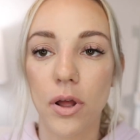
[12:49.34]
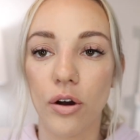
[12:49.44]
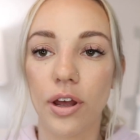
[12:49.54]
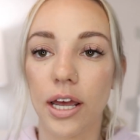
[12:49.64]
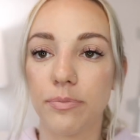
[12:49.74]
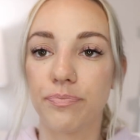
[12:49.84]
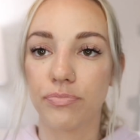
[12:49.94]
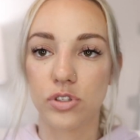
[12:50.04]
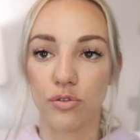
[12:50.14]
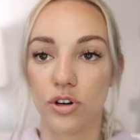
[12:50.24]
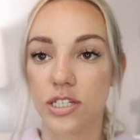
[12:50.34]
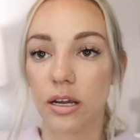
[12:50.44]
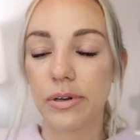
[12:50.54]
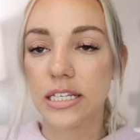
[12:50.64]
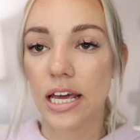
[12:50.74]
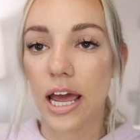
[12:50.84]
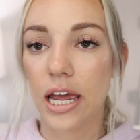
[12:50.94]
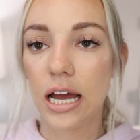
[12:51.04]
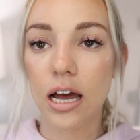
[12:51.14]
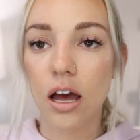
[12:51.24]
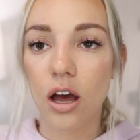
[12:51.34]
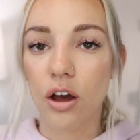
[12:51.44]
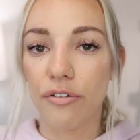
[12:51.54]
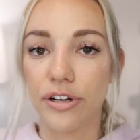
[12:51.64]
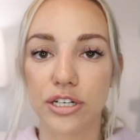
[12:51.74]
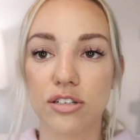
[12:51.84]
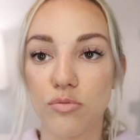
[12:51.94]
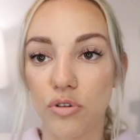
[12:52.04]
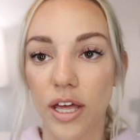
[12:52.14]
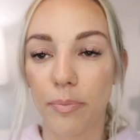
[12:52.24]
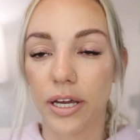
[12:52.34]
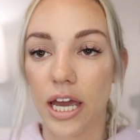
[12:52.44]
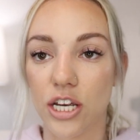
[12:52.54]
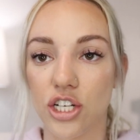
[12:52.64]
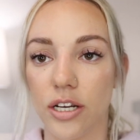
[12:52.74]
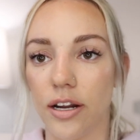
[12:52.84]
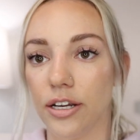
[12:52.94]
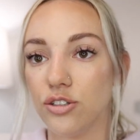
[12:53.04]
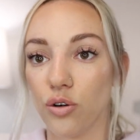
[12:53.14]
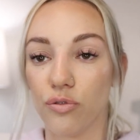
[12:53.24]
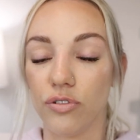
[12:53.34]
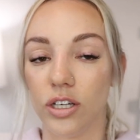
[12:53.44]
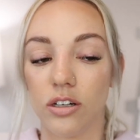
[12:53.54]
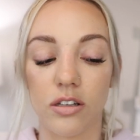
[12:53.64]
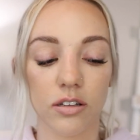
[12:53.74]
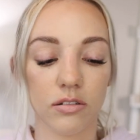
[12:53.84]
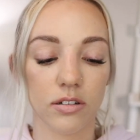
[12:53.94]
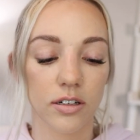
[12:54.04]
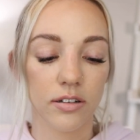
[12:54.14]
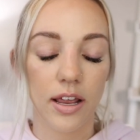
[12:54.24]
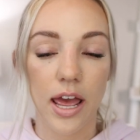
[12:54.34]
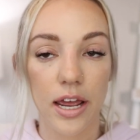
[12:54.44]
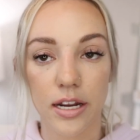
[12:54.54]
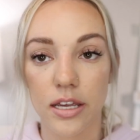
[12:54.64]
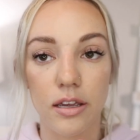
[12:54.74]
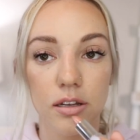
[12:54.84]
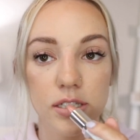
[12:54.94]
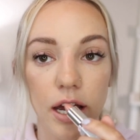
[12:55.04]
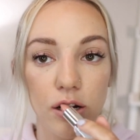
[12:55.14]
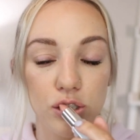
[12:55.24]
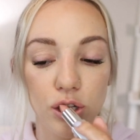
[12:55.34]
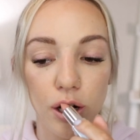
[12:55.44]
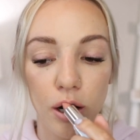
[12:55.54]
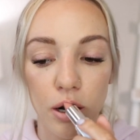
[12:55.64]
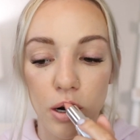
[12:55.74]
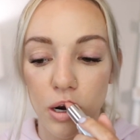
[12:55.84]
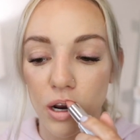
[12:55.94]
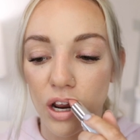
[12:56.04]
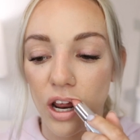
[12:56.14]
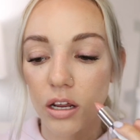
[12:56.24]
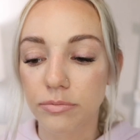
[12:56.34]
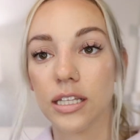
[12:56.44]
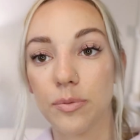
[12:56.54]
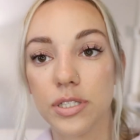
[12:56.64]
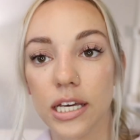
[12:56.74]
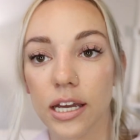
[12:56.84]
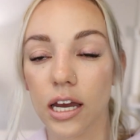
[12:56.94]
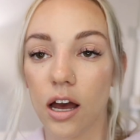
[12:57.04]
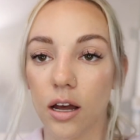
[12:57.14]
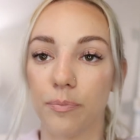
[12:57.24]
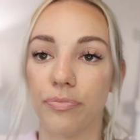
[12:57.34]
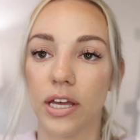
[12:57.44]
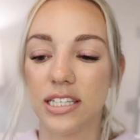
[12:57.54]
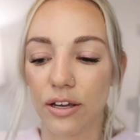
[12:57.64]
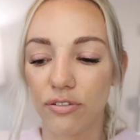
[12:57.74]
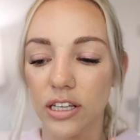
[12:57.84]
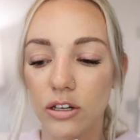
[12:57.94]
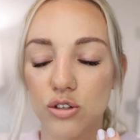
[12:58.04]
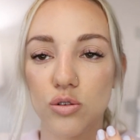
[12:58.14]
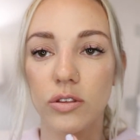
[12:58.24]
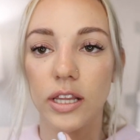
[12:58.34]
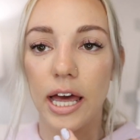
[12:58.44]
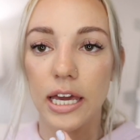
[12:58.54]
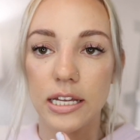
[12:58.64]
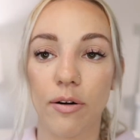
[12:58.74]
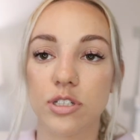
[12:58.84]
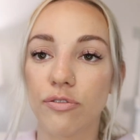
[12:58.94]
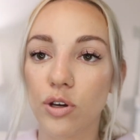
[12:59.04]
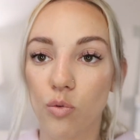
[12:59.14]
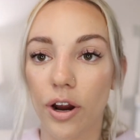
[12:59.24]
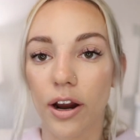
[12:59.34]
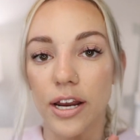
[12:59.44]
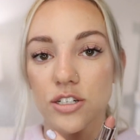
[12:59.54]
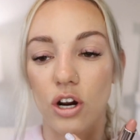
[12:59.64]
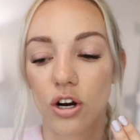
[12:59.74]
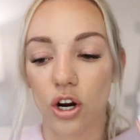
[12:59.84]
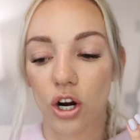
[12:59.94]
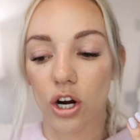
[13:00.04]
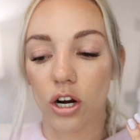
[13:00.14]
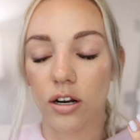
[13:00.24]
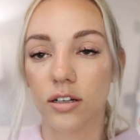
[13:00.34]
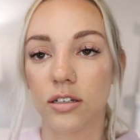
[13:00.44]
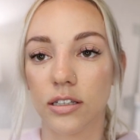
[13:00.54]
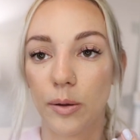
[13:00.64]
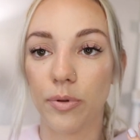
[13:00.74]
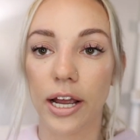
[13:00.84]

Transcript: Okay, so first thing I'm going to say, very smooth application. I don't feel any texture. Lipstick, um, it's definitely a little too light. I would definitely wear a darker lip